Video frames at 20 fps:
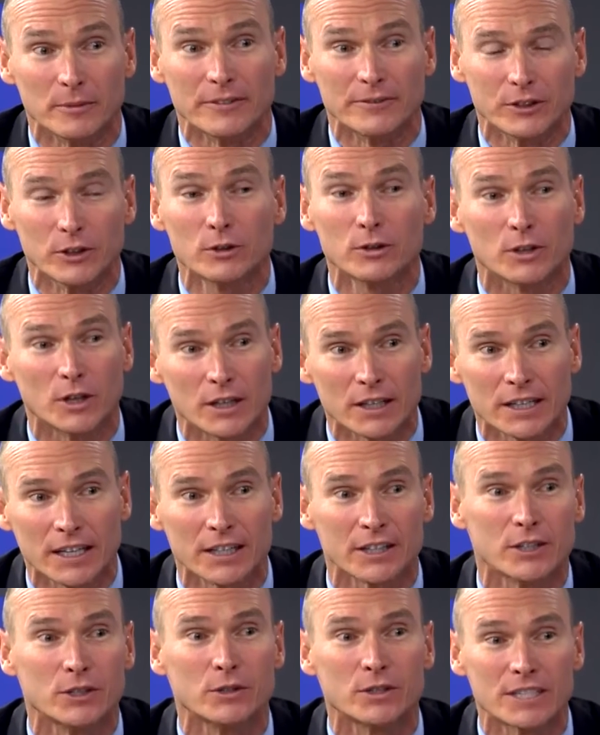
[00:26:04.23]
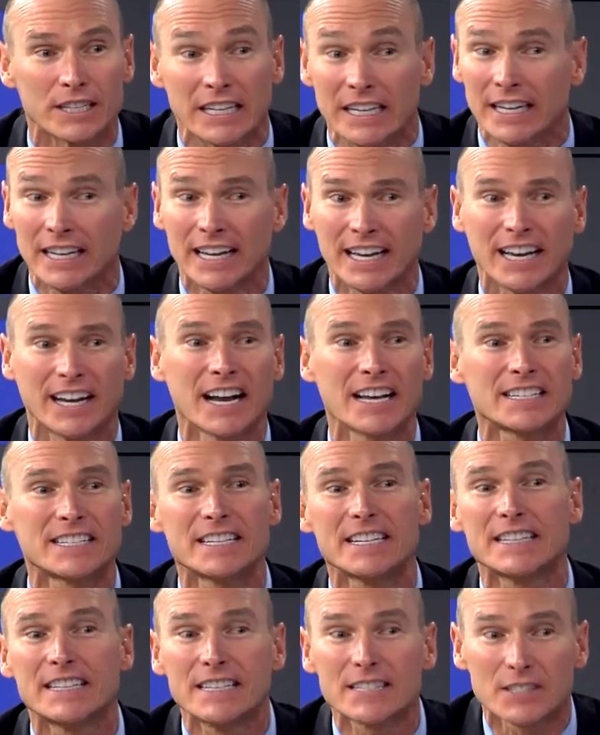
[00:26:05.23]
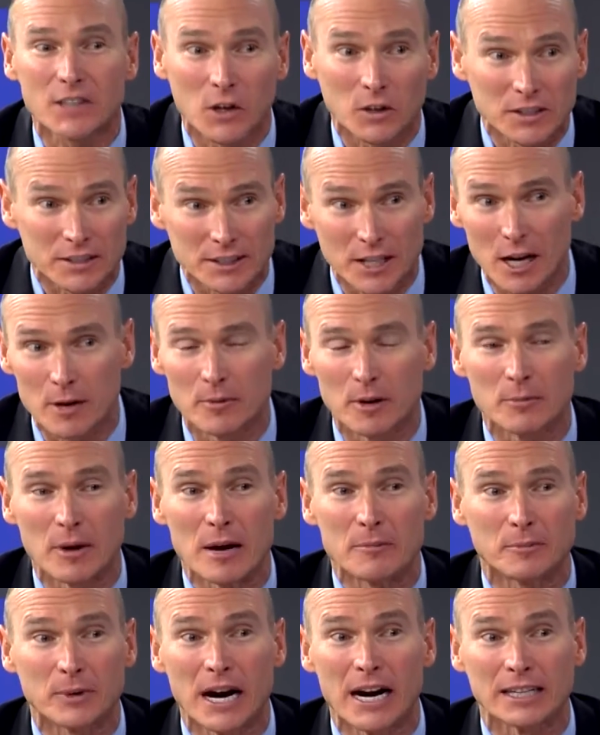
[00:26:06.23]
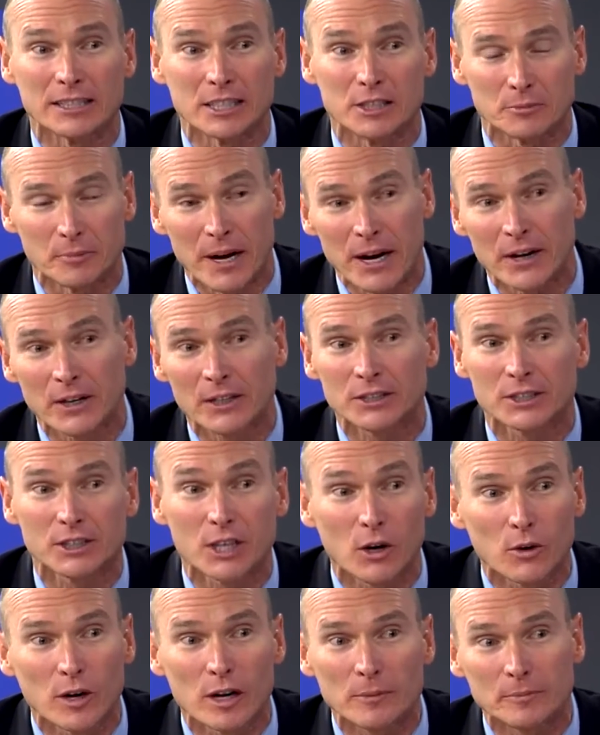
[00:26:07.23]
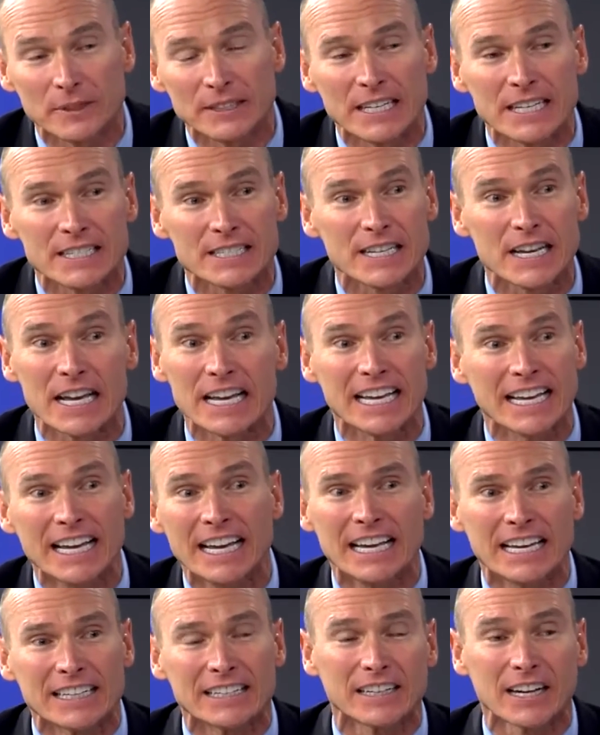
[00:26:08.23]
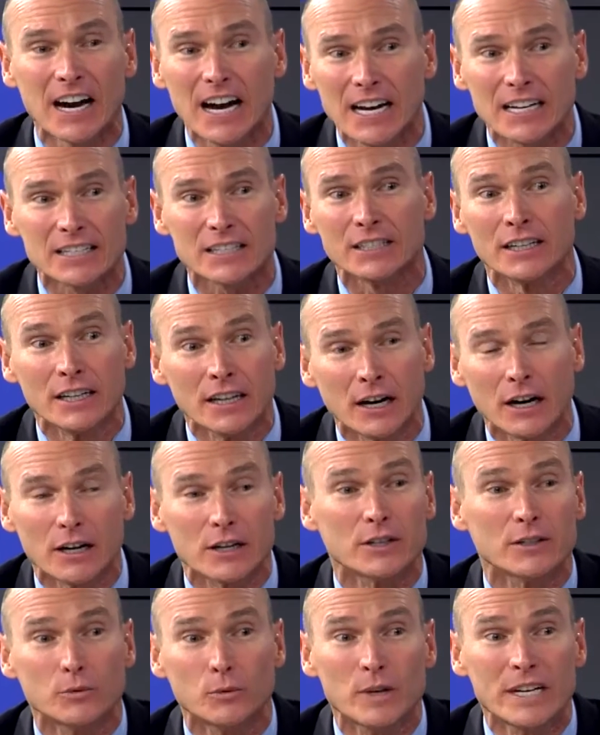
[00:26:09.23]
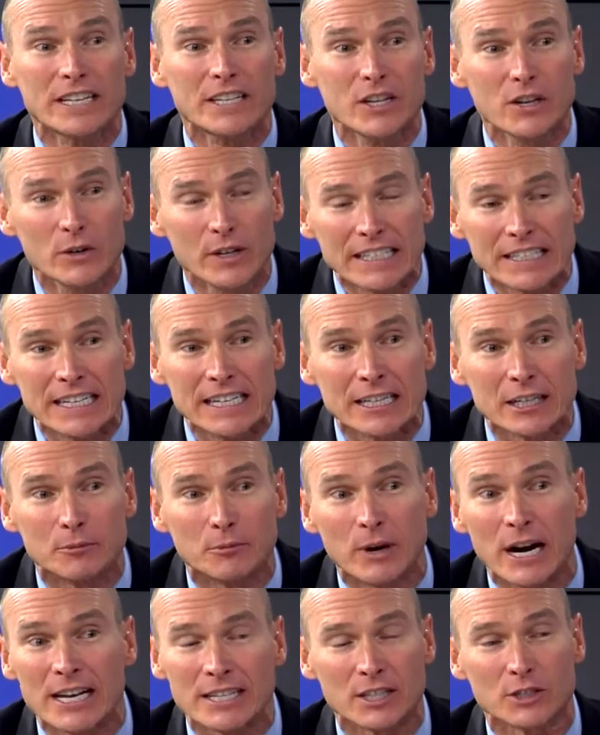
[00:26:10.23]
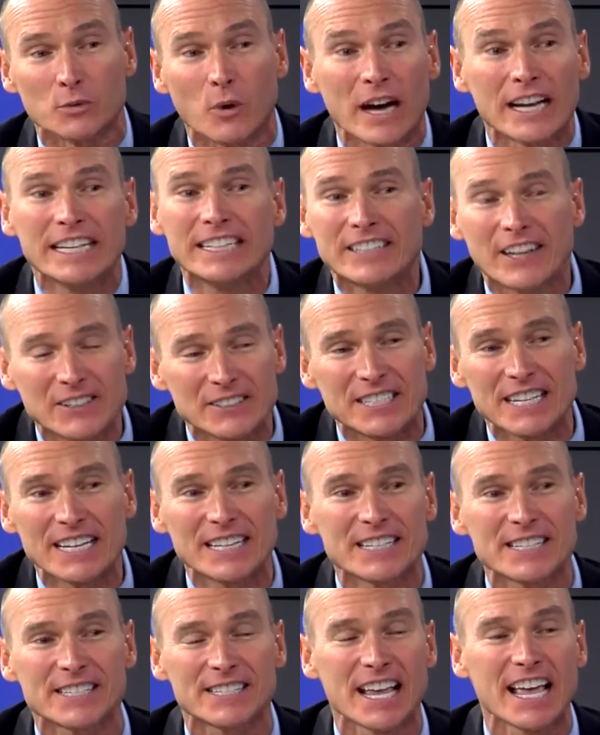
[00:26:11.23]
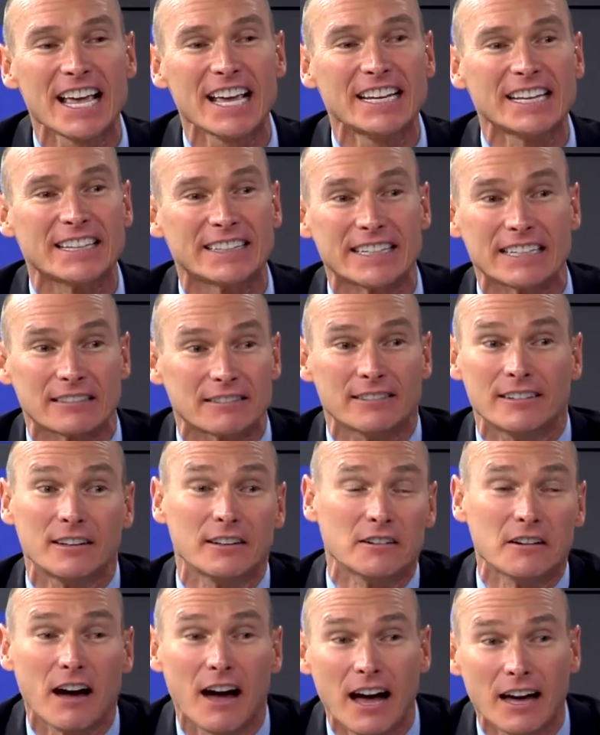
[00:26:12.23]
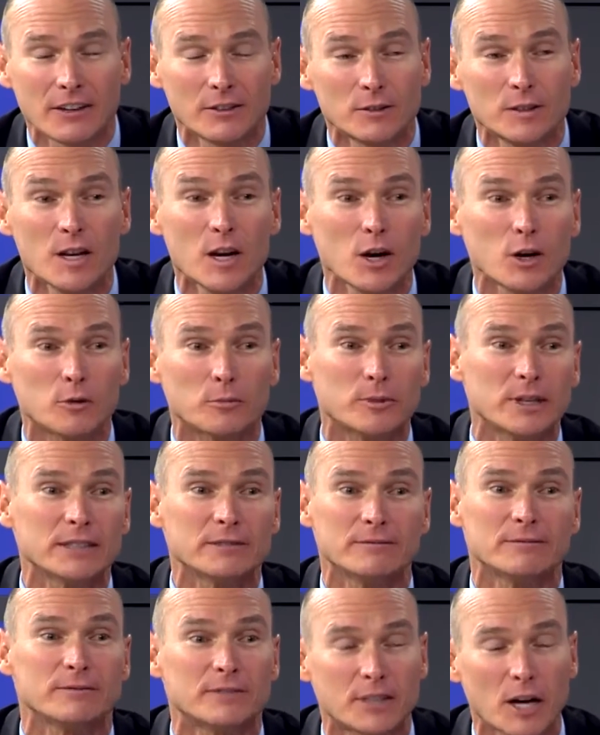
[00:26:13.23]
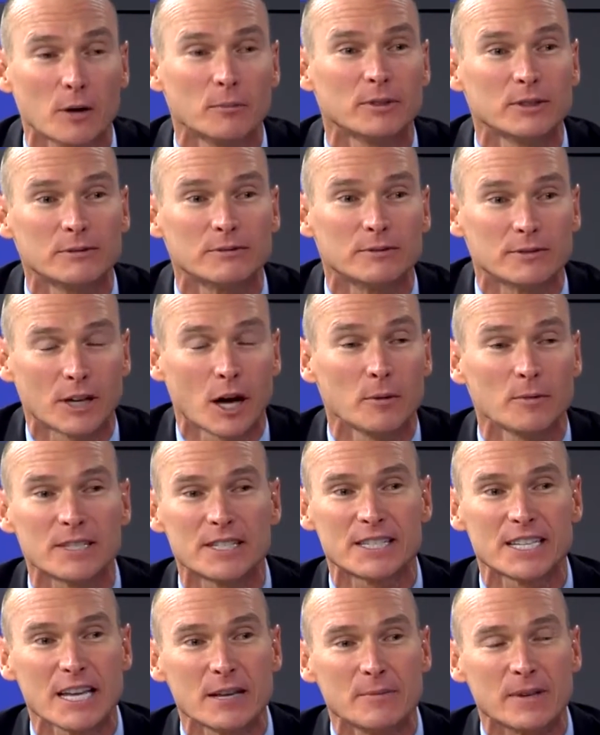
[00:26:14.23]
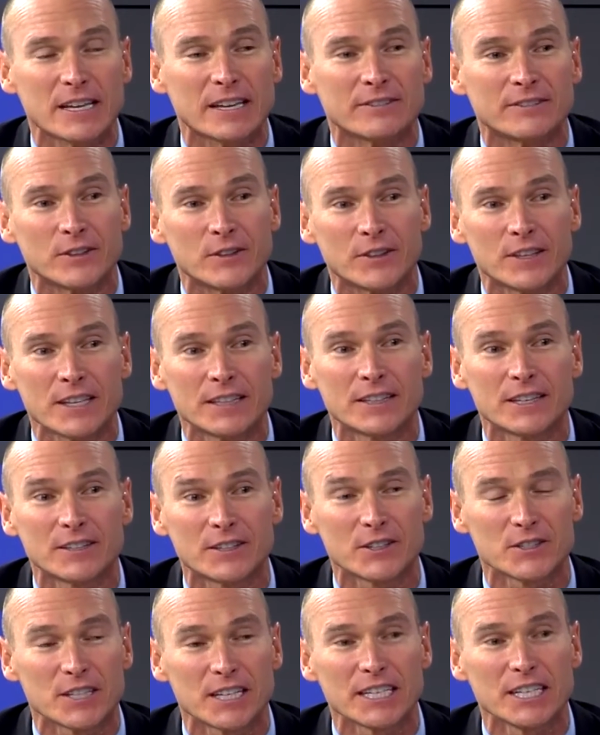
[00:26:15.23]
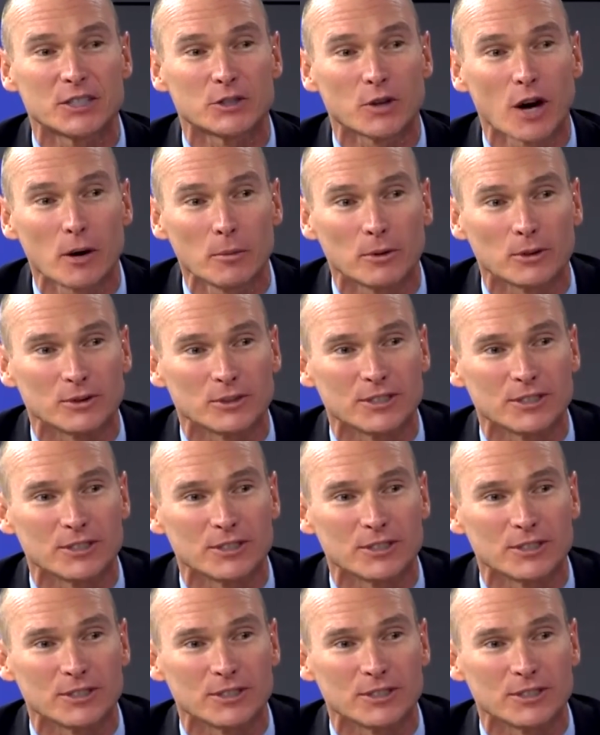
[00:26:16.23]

If you look and you see, and I see this all the time in my practice, parents show up and they say, gosh, we knew he needed braces. Why didn't our dentist say anything? I don't know, but come and see me if you think that there's any troubles.